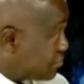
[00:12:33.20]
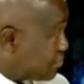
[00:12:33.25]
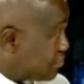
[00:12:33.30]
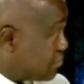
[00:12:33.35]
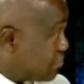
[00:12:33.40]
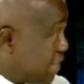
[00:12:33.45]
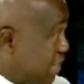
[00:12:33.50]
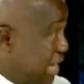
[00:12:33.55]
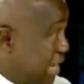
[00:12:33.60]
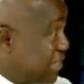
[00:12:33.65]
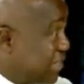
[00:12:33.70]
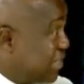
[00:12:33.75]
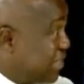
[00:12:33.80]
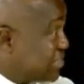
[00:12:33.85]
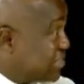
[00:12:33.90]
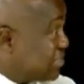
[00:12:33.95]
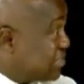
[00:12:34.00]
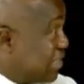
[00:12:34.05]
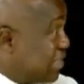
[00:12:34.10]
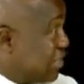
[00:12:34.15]
I didn't
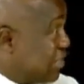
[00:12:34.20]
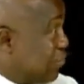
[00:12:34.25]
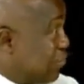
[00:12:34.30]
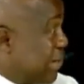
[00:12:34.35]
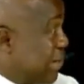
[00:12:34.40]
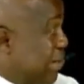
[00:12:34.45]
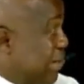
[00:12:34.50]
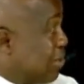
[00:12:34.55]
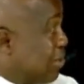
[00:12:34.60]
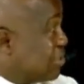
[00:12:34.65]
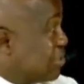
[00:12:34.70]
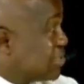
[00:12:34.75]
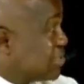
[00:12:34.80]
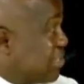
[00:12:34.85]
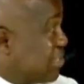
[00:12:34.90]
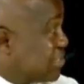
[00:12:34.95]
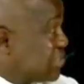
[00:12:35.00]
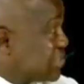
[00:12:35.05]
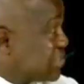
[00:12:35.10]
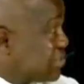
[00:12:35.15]
say we are all
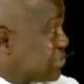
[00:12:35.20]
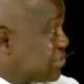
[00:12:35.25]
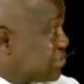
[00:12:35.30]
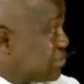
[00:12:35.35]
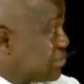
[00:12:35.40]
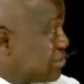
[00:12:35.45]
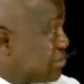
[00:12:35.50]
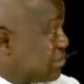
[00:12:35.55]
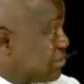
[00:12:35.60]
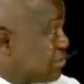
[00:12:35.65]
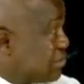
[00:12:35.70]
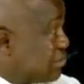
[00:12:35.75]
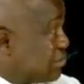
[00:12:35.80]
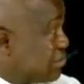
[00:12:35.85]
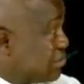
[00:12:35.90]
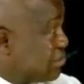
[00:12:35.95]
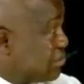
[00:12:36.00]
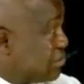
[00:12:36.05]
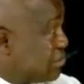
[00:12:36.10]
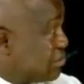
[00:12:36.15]
sent.
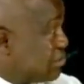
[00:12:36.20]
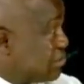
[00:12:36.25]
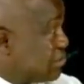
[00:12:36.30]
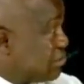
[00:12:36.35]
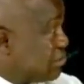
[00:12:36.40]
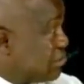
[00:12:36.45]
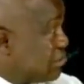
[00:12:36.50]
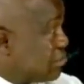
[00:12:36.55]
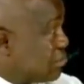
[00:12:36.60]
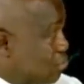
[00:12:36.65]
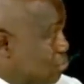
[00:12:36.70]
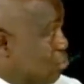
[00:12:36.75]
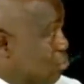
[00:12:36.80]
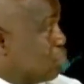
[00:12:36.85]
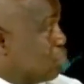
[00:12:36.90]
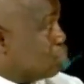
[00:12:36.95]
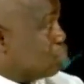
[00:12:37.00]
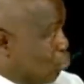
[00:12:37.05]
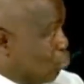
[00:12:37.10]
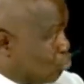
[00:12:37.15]
So
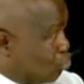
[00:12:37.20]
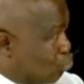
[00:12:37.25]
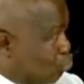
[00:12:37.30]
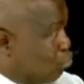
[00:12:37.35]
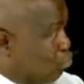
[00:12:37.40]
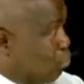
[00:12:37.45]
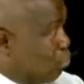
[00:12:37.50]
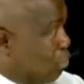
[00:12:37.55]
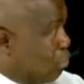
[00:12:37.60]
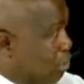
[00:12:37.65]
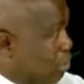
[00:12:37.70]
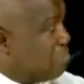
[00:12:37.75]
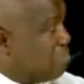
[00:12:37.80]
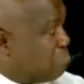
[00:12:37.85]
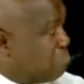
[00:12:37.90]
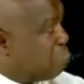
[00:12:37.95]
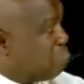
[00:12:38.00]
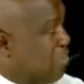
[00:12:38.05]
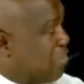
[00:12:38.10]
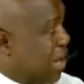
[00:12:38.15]
those who
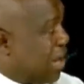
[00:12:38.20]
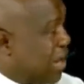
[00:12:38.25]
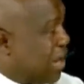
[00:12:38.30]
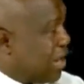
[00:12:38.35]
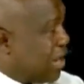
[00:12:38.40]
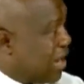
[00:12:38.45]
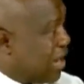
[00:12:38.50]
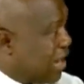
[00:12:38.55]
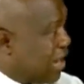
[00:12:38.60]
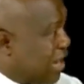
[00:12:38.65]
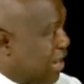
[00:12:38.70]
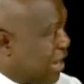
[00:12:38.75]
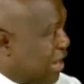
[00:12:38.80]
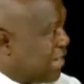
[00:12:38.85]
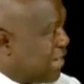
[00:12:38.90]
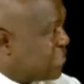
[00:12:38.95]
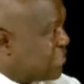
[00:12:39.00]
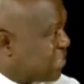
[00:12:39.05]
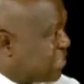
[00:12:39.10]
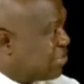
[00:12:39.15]
are
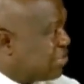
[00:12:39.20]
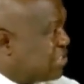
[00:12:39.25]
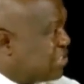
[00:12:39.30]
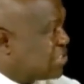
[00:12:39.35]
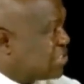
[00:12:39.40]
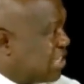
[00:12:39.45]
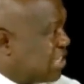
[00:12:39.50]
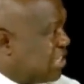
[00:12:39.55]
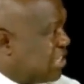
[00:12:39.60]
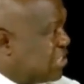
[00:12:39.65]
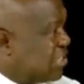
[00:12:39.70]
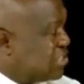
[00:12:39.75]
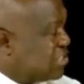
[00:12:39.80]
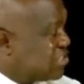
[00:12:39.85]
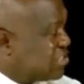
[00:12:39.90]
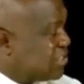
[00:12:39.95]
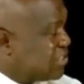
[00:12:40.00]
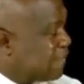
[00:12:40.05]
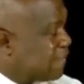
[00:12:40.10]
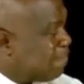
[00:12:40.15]
integrity
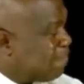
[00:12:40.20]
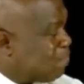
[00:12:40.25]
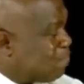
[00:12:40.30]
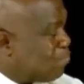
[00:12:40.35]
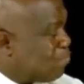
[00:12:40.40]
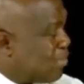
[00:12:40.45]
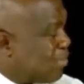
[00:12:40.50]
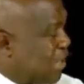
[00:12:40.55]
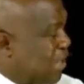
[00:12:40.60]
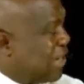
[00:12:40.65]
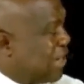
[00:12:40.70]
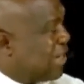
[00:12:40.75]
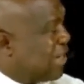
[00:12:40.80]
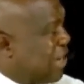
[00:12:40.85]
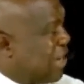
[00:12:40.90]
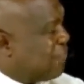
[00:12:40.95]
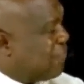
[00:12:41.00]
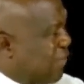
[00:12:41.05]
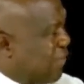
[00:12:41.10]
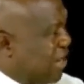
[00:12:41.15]
challenged and
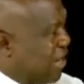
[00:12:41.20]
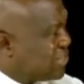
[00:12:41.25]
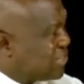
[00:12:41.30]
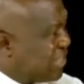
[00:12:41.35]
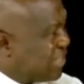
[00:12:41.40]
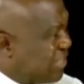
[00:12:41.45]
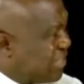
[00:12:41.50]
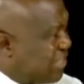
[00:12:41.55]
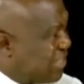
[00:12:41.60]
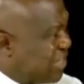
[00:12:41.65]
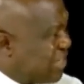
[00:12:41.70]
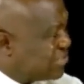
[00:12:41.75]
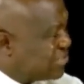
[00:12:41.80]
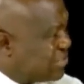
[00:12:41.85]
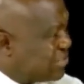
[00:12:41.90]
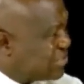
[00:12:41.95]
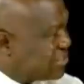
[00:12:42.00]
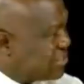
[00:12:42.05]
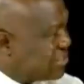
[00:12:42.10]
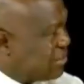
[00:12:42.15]
have files at the
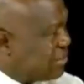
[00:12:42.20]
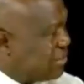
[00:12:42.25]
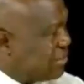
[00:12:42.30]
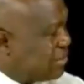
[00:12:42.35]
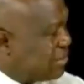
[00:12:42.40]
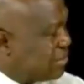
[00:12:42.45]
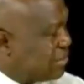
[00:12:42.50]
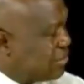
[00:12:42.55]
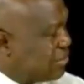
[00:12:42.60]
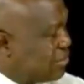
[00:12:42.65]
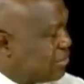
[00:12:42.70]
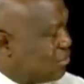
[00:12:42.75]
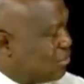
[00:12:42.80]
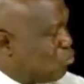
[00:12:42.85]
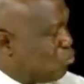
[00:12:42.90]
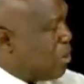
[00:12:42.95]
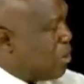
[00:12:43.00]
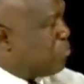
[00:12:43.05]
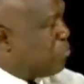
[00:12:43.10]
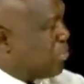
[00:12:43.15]
EFCC,
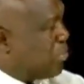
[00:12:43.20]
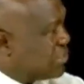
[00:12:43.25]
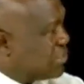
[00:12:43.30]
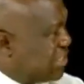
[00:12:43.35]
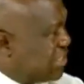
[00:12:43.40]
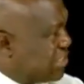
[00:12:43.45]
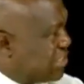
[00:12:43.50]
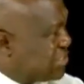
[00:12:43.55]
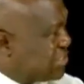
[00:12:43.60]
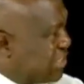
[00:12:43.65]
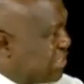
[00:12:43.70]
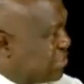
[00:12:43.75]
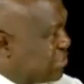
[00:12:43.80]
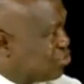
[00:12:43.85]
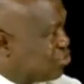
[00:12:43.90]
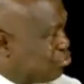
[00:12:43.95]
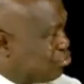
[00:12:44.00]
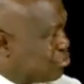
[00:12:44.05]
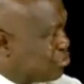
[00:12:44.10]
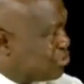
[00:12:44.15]
when presented the
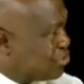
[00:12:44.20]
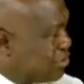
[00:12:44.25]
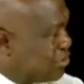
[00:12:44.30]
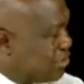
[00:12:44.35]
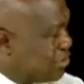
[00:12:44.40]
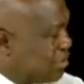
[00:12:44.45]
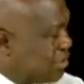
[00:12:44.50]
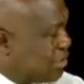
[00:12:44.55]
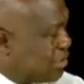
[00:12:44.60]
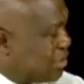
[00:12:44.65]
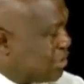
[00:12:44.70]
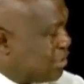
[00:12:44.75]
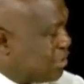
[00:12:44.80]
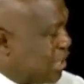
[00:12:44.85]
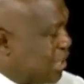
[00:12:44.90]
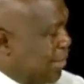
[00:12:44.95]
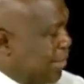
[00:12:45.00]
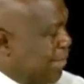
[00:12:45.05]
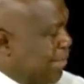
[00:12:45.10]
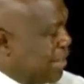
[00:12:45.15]
truth
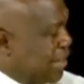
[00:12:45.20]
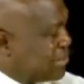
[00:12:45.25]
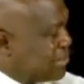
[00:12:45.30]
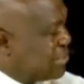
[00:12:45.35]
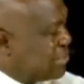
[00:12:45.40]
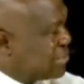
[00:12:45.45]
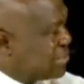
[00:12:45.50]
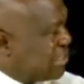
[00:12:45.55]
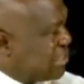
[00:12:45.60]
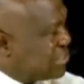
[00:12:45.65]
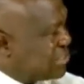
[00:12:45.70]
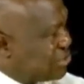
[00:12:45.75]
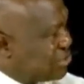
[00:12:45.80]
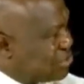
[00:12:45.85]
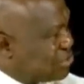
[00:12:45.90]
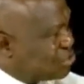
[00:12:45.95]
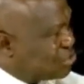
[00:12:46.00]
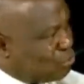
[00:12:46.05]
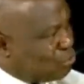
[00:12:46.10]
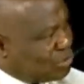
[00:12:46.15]
about
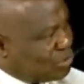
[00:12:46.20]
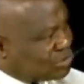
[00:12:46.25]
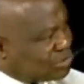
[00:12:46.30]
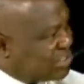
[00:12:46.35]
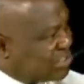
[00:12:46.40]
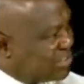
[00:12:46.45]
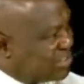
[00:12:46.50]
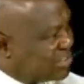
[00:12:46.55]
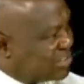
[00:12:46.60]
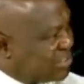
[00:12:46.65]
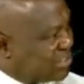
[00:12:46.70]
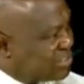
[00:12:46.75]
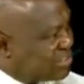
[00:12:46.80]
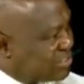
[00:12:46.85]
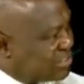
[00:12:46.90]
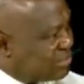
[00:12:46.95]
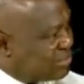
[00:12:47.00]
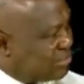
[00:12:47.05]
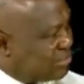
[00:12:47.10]
intentions towards sentencing,